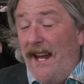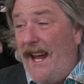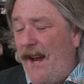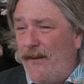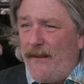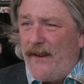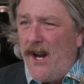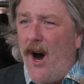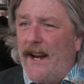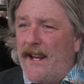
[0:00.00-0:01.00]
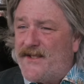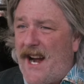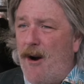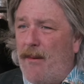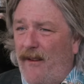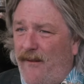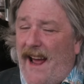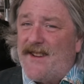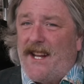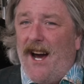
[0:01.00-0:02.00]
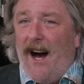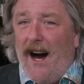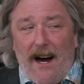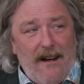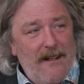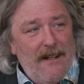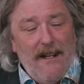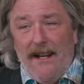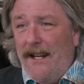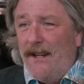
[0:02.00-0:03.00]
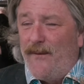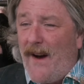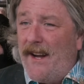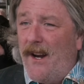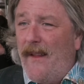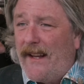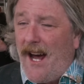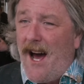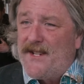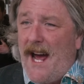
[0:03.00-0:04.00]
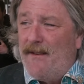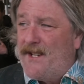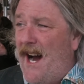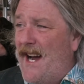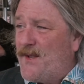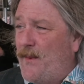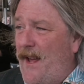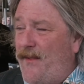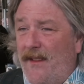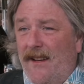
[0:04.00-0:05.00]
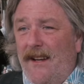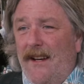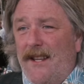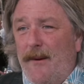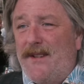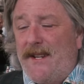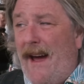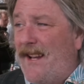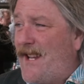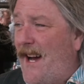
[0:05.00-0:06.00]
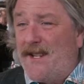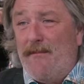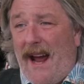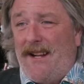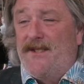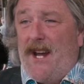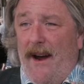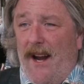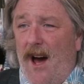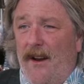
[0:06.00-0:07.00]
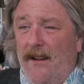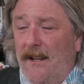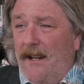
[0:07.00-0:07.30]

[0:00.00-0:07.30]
Even if you're not in a terribly fast car, you'll find another car to have a dice with. There'll be some exciting battles going on,